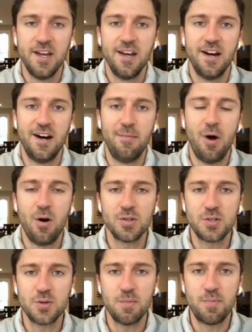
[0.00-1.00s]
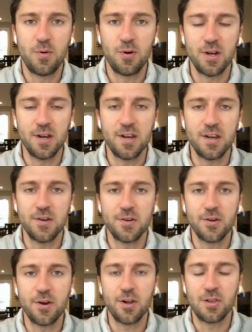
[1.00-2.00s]
Also important,
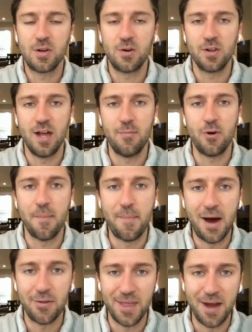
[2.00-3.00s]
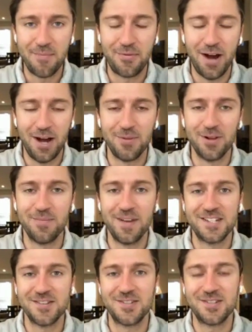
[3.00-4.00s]
you're going to learn a lot more about that problem
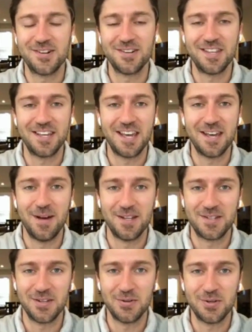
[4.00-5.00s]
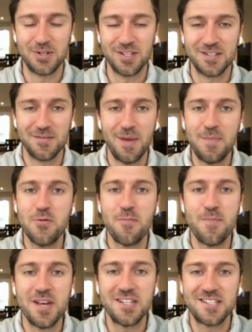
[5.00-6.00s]
as you start thinking about solutions. So maybe you
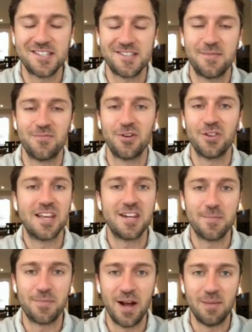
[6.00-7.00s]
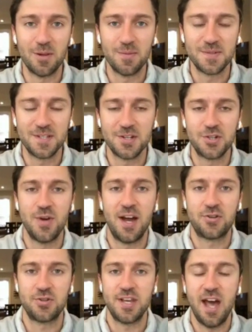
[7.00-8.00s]
missed some related problems that you
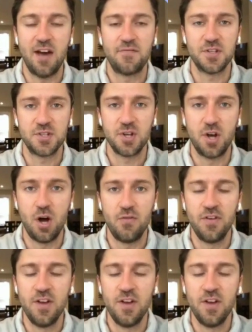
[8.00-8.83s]
actually have to solve.